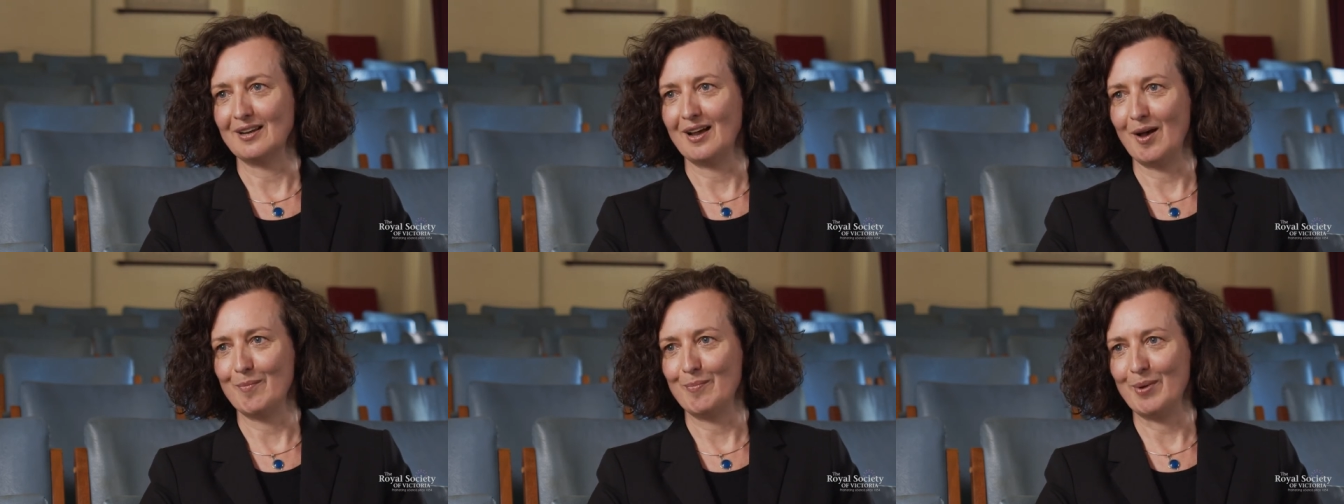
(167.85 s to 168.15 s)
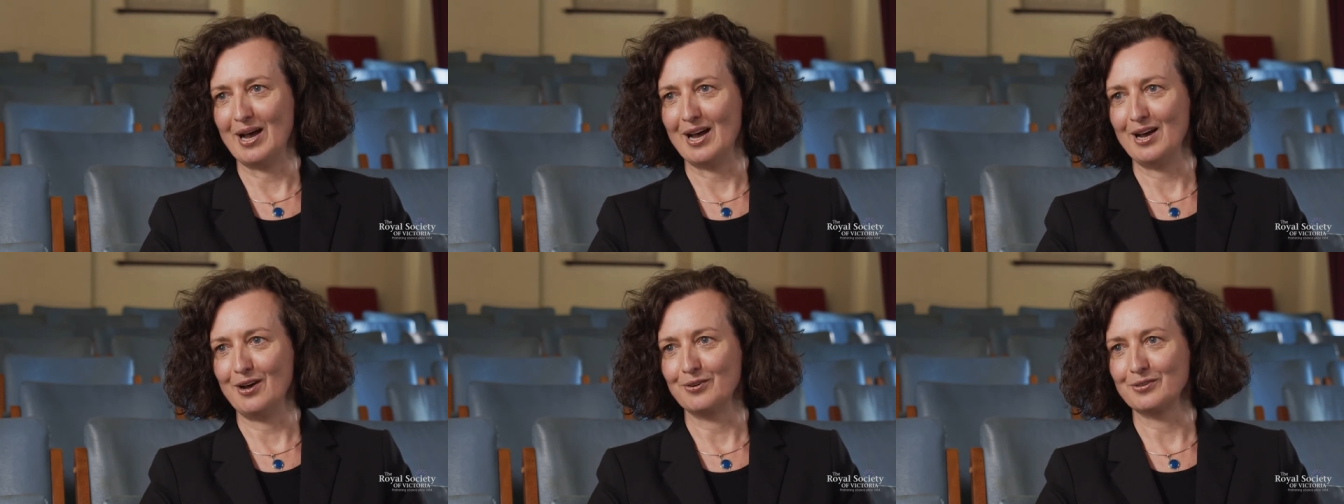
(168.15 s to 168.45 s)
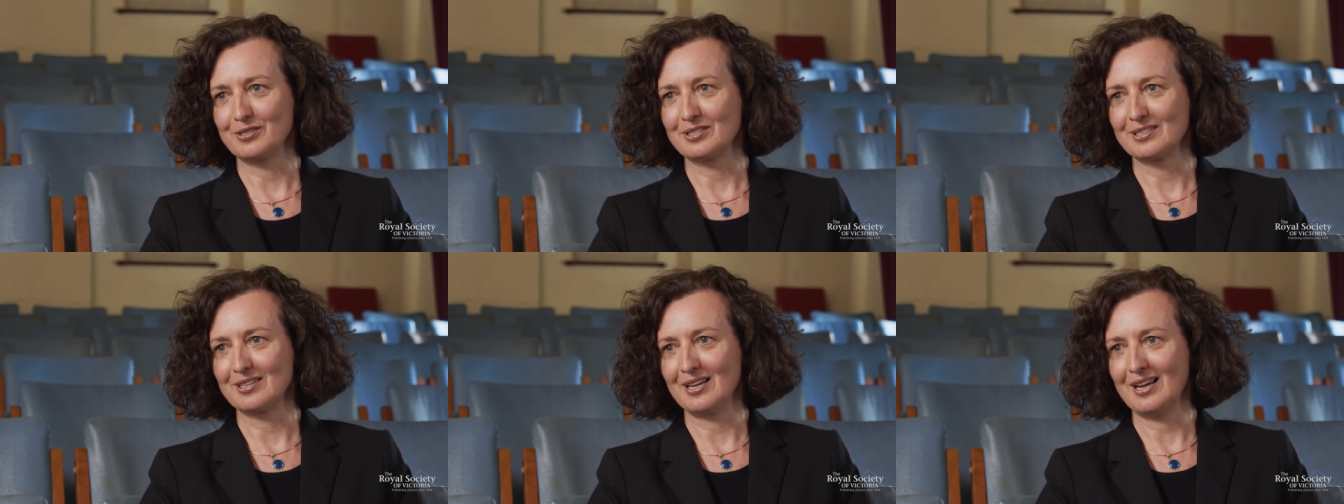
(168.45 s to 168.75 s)

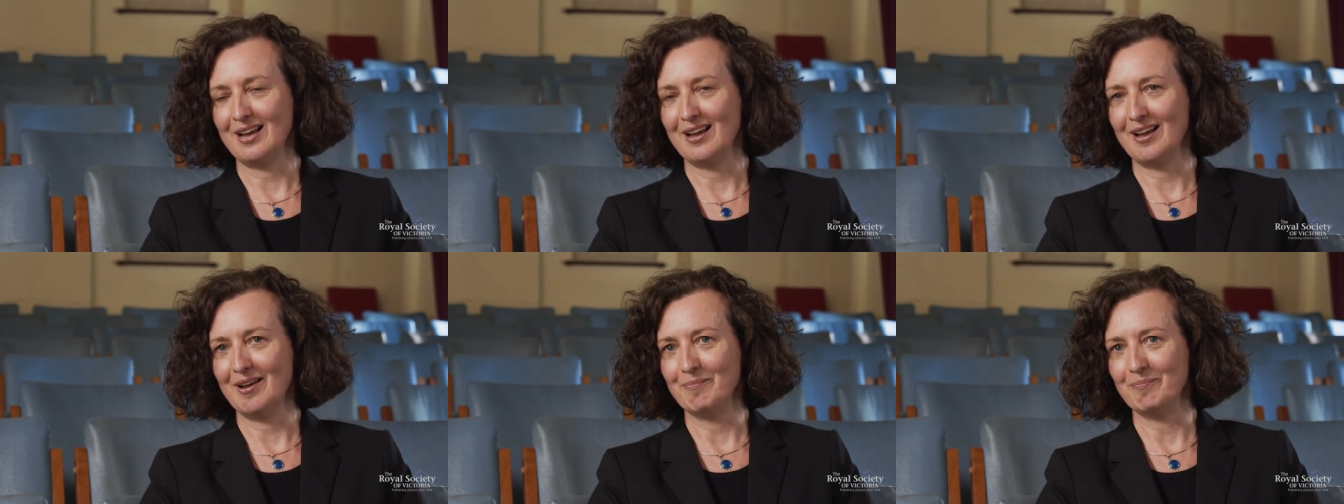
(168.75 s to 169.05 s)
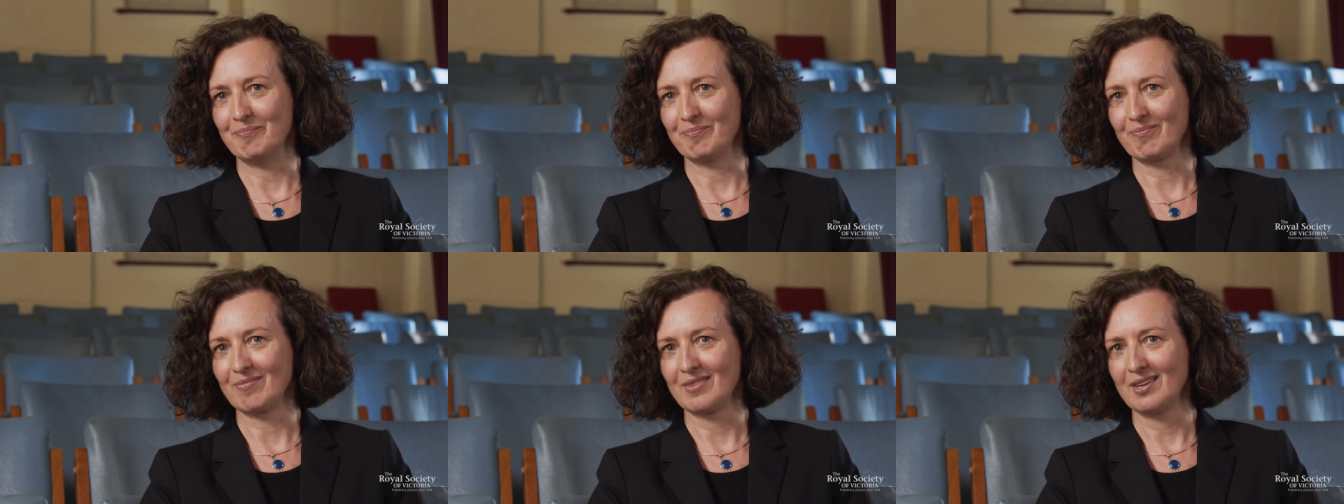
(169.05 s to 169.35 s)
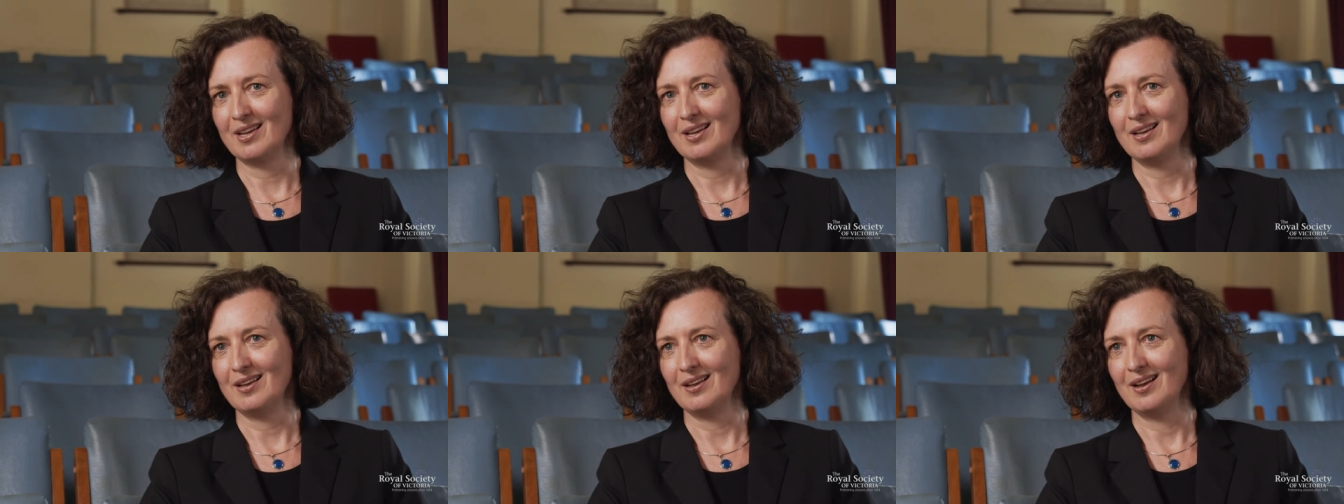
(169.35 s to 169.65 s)
about
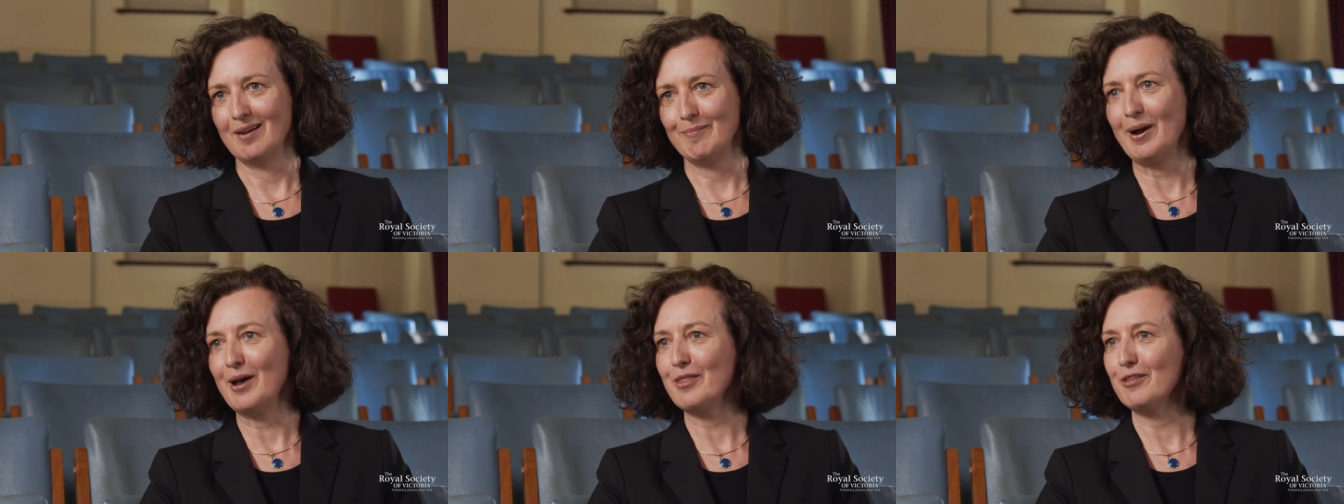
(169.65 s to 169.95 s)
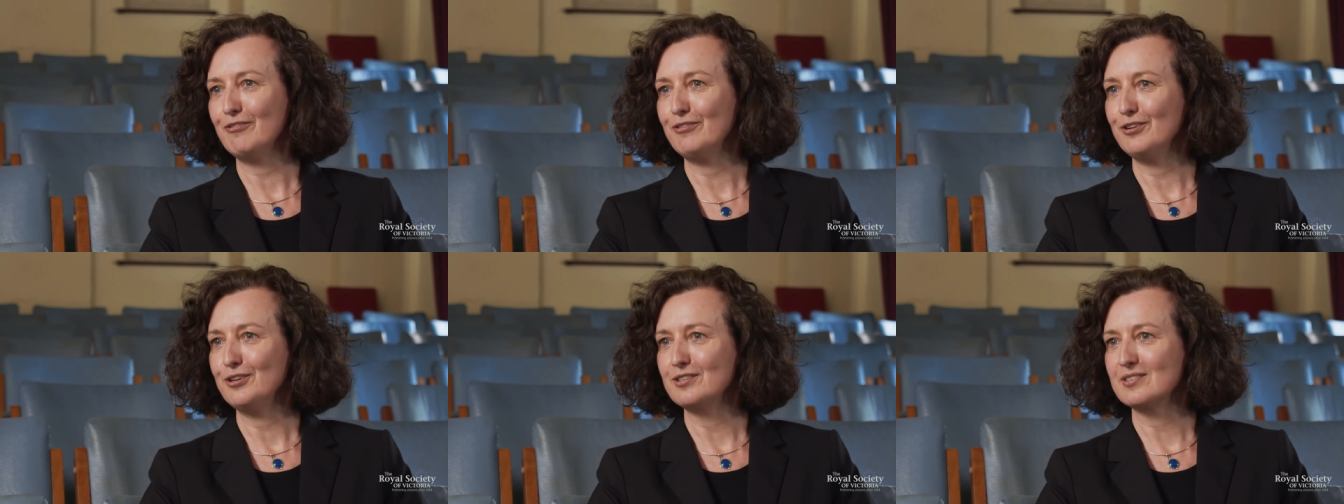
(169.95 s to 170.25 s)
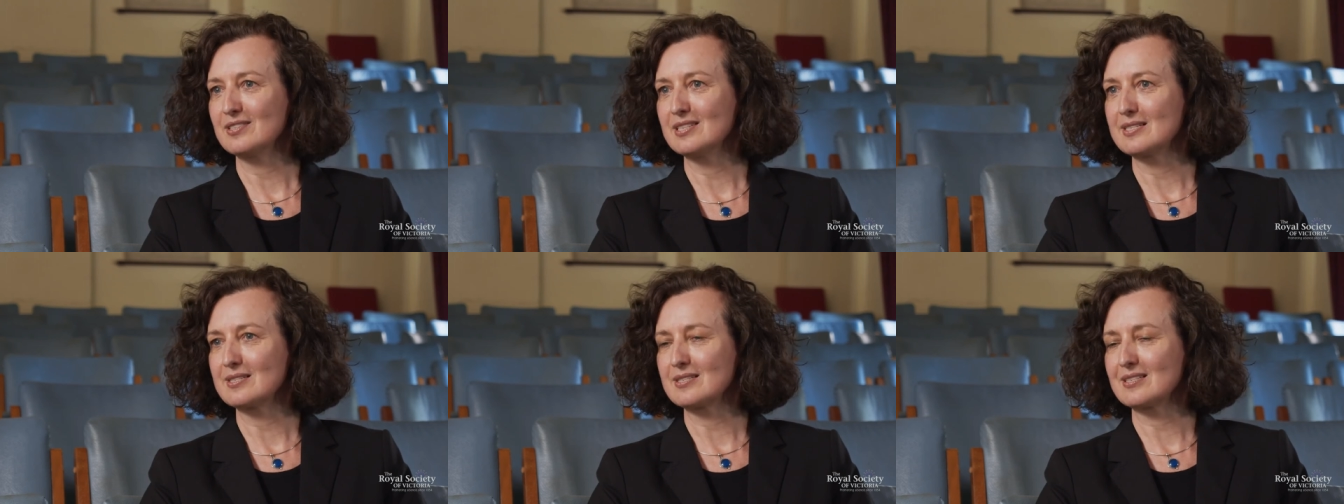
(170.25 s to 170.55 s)
the food
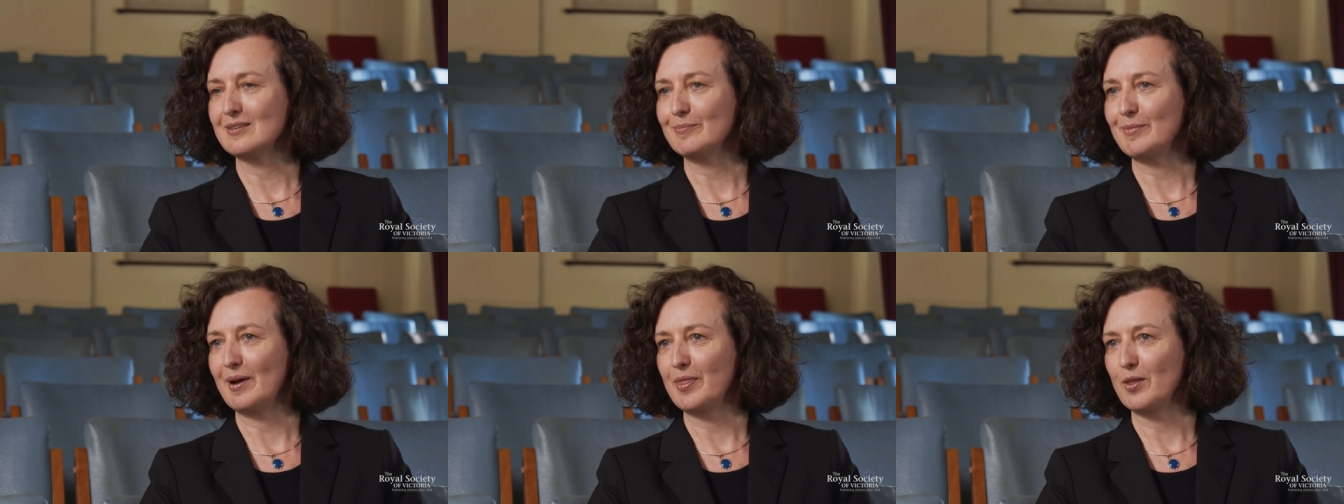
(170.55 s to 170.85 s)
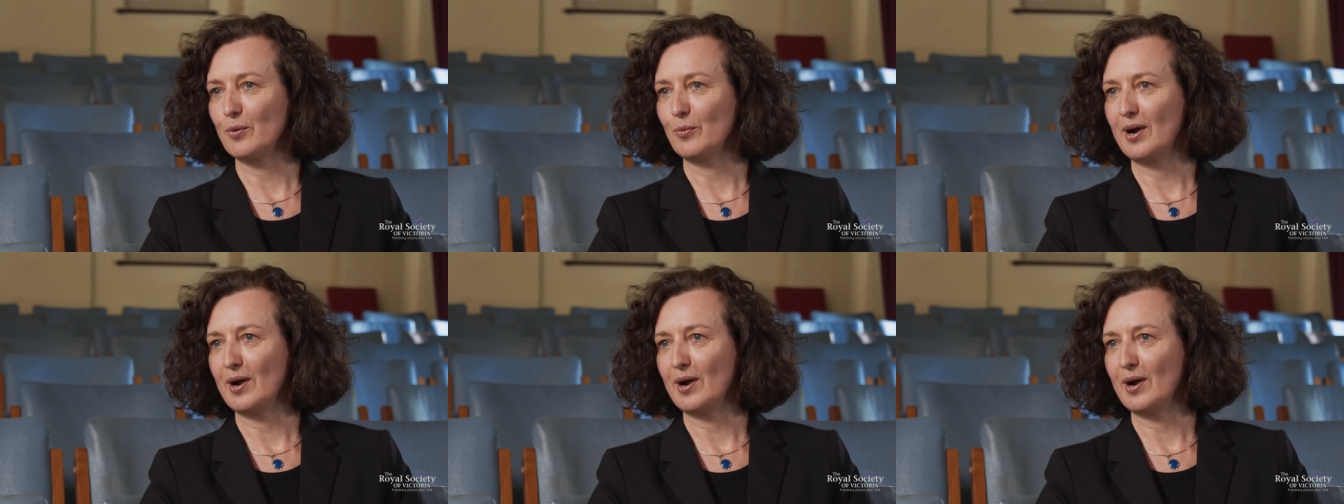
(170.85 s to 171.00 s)
system and the